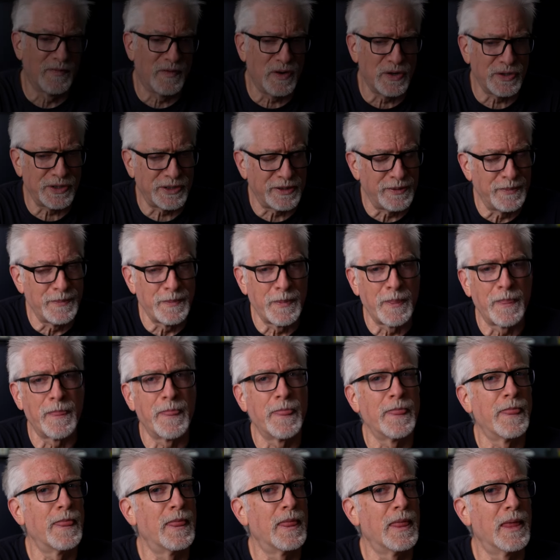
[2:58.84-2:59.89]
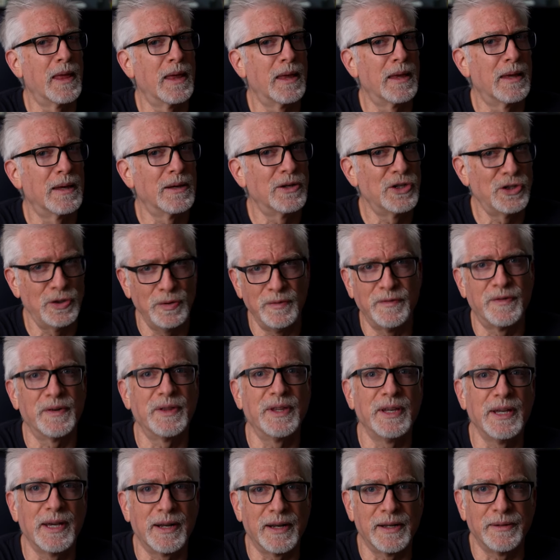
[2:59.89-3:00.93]
First, shoot for
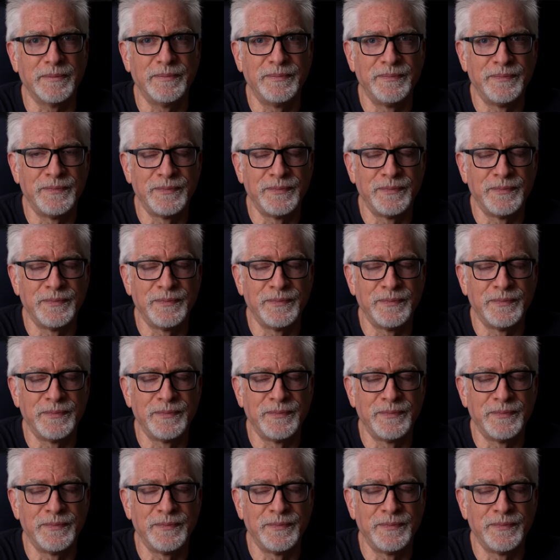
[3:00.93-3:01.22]
the edit.